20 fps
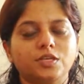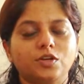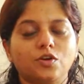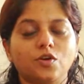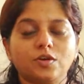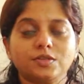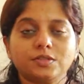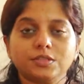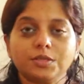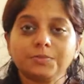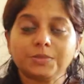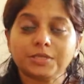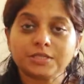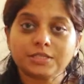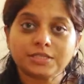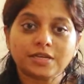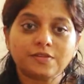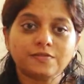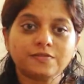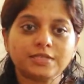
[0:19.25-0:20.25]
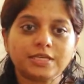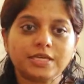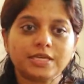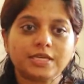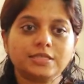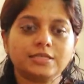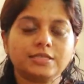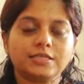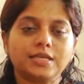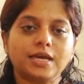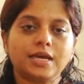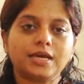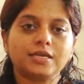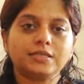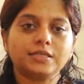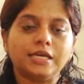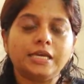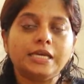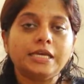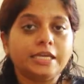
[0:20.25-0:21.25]
The concept itself says
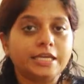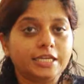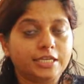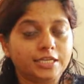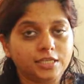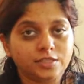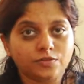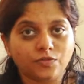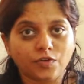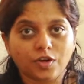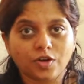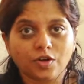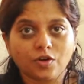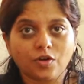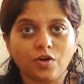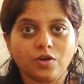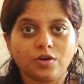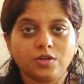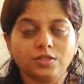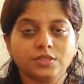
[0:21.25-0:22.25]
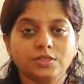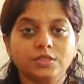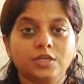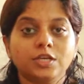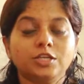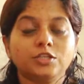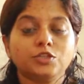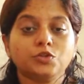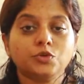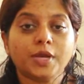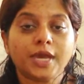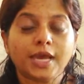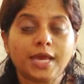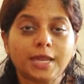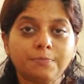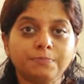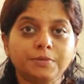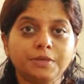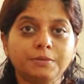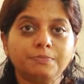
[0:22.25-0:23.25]
that it is for a cause to
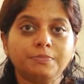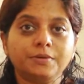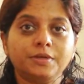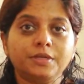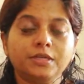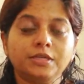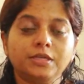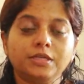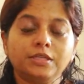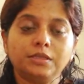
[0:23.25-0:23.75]
help people.